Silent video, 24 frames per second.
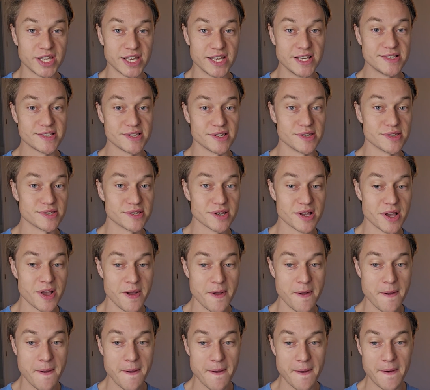cases
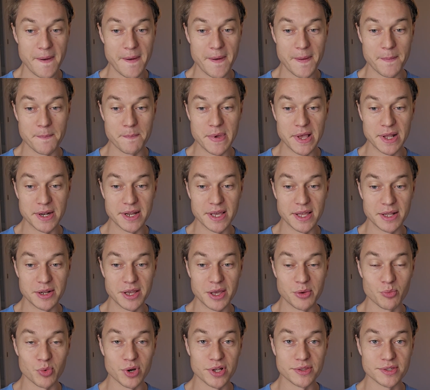
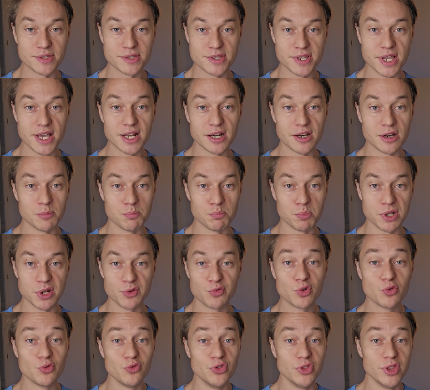and when to say them. But
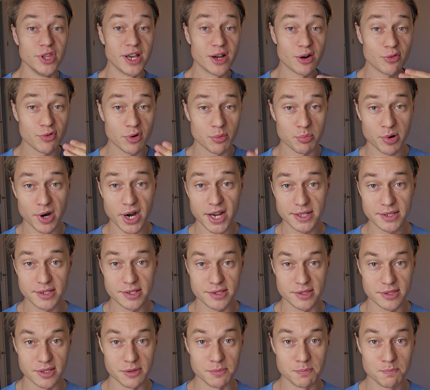if you've never
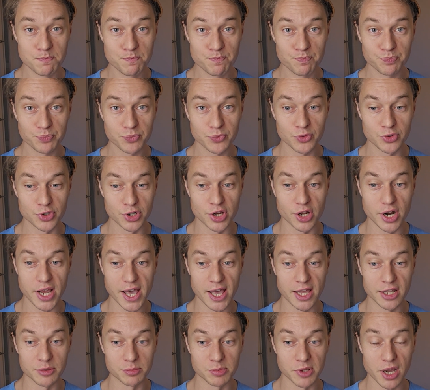practiced them, you're going to
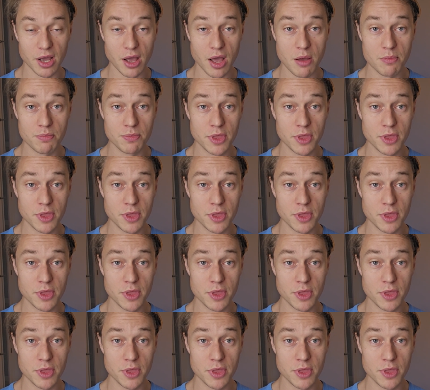end up like